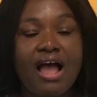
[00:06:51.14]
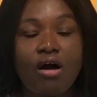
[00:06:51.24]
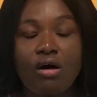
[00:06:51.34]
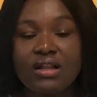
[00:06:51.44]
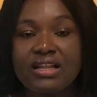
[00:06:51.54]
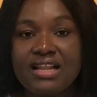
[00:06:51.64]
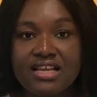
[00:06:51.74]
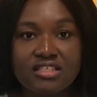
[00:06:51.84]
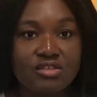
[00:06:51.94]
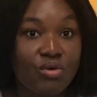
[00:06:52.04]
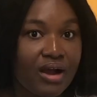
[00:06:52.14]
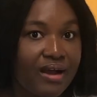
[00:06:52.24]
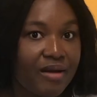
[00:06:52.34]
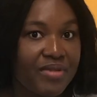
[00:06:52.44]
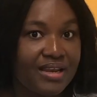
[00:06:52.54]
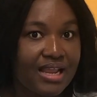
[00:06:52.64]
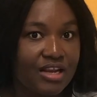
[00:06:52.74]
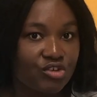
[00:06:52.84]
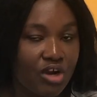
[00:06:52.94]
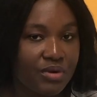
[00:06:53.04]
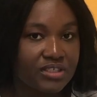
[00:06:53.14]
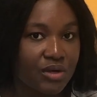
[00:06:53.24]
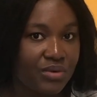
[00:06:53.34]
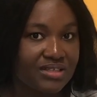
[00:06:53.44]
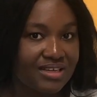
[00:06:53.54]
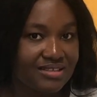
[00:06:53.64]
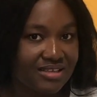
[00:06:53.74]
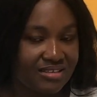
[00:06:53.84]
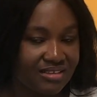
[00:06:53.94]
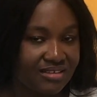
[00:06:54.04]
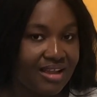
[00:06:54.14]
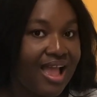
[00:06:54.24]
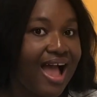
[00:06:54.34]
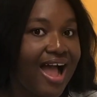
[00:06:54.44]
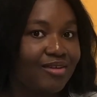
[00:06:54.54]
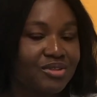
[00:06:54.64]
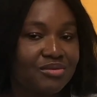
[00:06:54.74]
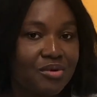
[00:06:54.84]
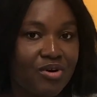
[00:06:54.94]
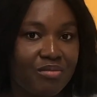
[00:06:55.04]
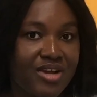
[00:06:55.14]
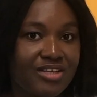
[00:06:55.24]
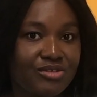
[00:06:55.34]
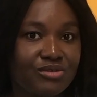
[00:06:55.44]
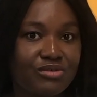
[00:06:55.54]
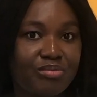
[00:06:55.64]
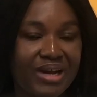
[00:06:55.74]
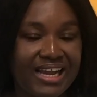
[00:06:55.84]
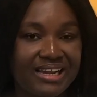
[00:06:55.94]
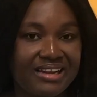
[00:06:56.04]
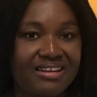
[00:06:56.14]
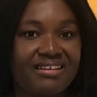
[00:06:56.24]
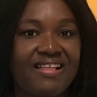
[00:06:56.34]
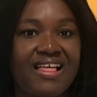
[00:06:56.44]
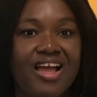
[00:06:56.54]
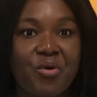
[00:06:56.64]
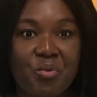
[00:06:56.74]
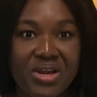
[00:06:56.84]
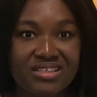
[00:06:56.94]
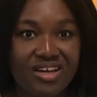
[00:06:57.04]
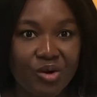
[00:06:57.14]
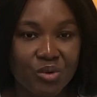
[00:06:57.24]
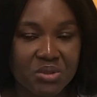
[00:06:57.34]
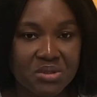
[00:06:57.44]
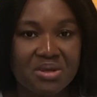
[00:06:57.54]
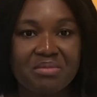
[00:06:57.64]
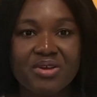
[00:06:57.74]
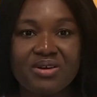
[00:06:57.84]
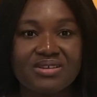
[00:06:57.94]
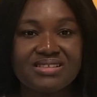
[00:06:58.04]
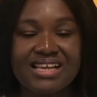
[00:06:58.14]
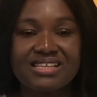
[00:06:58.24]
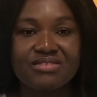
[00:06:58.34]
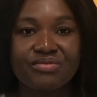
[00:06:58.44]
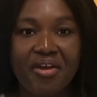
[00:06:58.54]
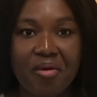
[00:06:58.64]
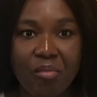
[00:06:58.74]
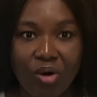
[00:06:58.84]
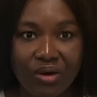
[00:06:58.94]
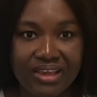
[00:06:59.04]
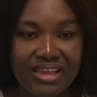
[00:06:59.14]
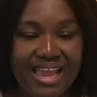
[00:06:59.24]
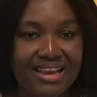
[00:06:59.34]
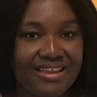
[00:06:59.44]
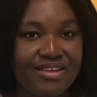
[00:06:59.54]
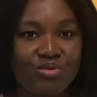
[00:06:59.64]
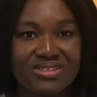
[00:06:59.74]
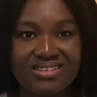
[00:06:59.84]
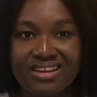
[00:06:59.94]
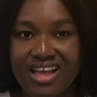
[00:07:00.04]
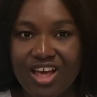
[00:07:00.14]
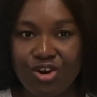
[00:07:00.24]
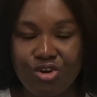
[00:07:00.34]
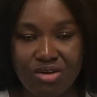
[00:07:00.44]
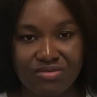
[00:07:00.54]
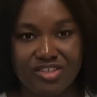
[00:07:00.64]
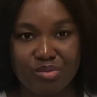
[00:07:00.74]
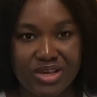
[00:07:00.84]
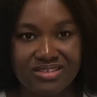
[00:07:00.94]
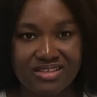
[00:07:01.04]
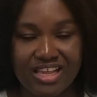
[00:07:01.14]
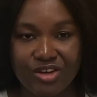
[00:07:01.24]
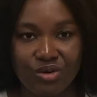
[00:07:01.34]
Unless you are coming during the winter season, I wouldn't recommend you buying a winter coat because it is very bulky and it will take a lot of space in your